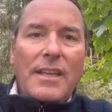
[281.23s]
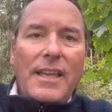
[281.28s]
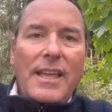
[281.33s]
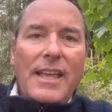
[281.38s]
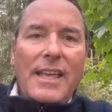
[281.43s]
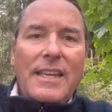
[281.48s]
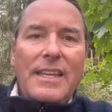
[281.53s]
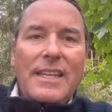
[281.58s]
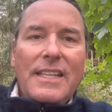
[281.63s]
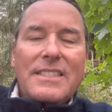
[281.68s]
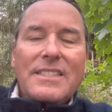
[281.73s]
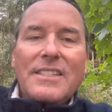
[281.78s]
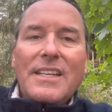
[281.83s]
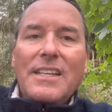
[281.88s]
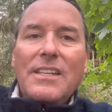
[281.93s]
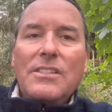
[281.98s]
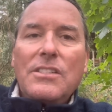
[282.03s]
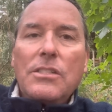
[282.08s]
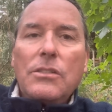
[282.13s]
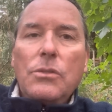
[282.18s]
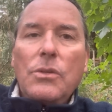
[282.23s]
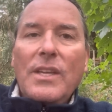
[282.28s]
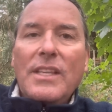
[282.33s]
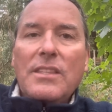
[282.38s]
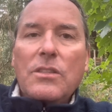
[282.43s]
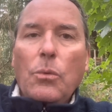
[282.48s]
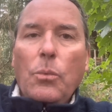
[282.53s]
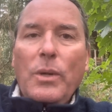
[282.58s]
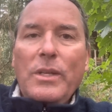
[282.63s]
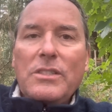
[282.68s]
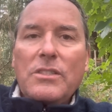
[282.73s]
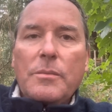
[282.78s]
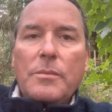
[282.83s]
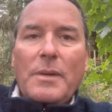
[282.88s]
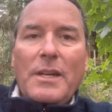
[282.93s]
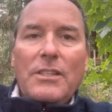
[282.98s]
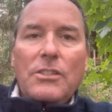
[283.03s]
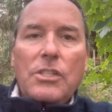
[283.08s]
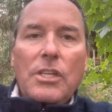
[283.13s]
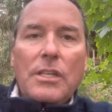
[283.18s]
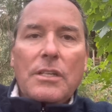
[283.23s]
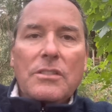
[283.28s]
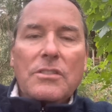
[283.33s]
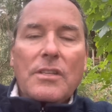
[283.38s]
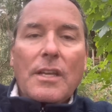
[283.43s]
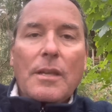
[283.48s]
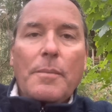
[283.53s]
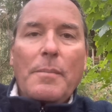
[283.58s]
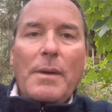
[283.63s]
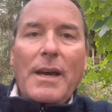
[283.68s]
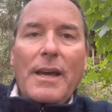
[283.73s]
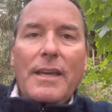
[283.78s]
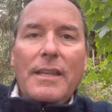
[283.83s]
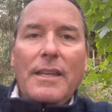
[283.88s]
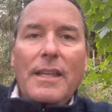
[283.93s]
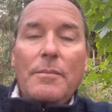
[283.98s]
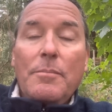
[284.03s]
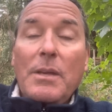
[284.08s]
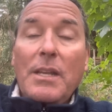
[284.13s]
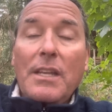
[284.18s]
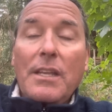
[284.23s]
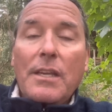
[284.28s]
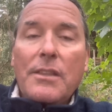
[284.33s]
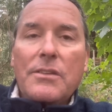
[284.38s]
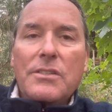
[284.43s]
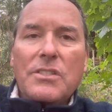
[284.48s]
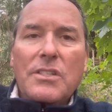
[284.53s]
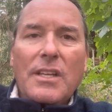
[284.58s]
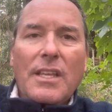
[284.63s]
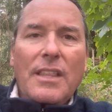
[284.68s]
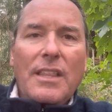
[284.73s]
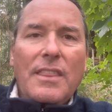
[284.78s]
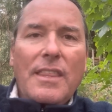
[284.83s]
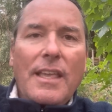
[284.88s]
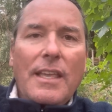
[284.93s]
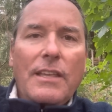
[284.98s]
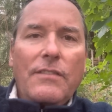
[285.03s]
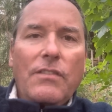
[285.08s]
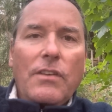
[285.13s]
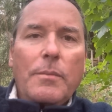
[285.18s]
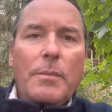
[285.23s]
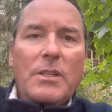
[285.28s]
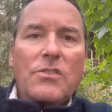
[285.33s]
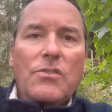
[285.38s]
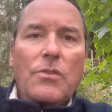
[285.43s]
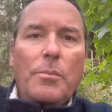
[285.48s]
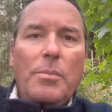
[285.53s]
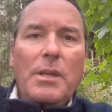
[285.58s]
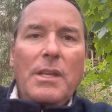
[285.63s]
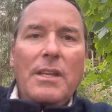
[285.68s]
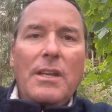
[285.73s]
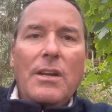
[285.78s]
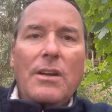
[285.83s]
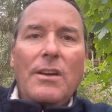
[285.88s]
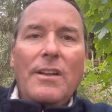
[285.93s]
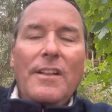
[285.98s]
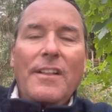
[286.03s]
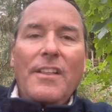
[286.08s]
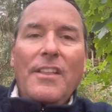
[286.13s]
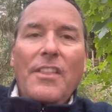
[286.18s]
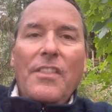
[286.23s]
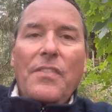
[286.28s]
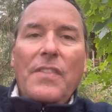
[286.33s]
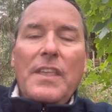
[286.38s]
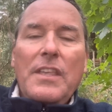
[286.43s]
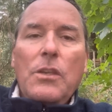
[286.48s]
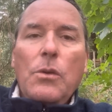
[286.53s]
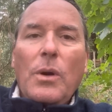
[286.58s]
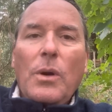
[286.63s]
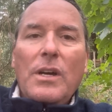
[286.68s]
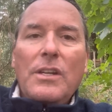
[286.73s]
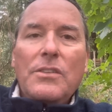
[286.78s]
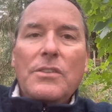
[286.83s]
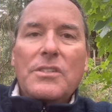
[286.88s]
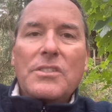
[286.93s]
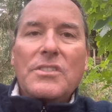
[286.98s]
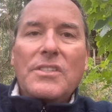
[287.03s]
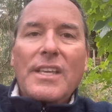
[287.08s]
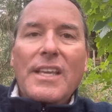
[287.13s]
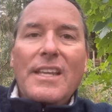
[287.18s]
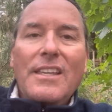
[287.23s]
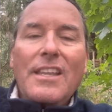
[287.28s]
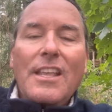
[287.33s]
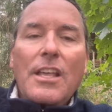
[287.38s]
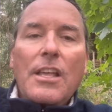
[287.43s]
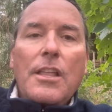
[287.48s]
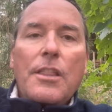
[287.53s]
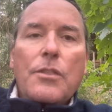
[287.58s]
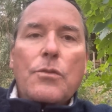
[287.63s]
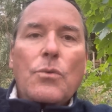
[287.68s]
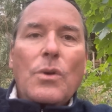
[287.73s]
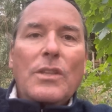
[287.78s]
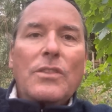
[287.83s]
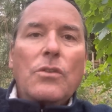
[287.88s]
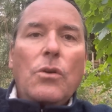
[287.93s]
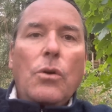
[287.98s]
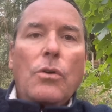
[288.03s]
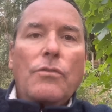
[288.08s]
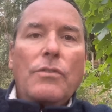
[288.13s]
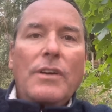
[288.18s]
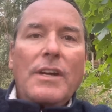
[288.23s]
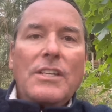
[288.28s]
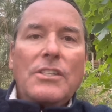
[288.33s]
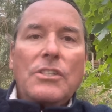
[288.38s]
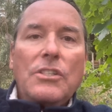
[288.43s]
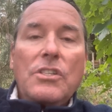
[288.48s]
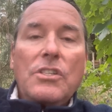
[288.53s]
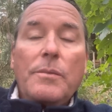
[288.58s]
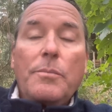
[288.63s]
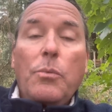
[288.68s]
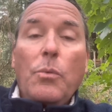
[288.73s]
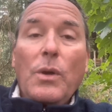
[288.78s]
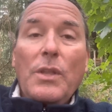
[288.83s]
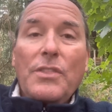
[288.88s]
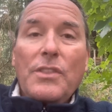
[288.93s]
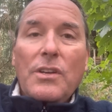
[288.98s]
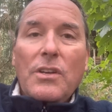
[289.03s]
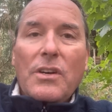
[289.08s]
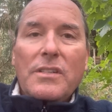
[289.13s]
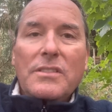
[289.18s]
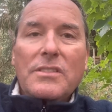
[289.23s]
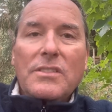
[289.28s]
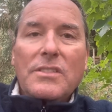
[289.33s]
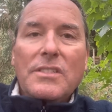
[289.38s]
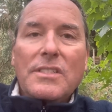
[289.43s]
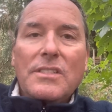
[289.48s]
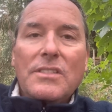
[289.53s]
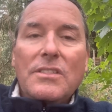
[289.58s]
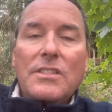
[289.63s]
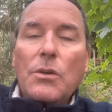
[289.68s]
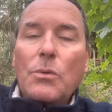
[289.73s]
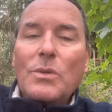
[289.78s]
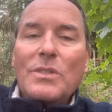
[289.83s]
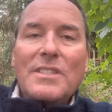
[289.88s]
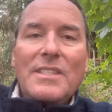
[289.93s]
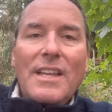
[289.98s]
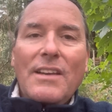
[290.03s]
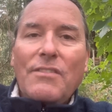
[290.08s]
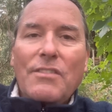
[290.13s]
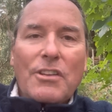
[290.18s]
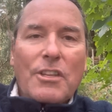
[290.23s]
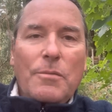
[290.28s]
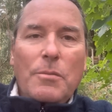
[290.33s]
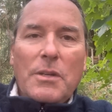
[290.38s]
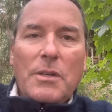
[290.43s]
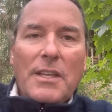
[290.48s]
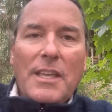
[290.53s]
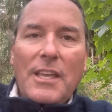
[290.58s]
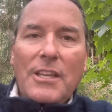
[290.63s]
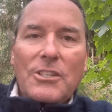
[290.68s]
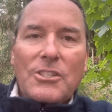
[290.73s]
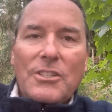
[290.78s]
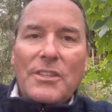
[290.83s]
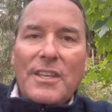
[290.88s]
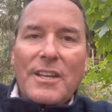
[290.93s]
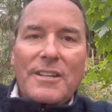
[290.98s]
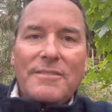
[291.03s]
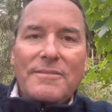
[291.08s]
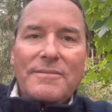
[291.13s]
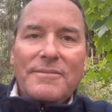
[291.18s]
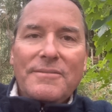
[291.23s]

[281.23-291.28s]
And it's not until you get the wisdom on channels like mine and many others. And again, thank you very much for being here that you understand throughout the whole relationship with the narcissist, there was never communication there.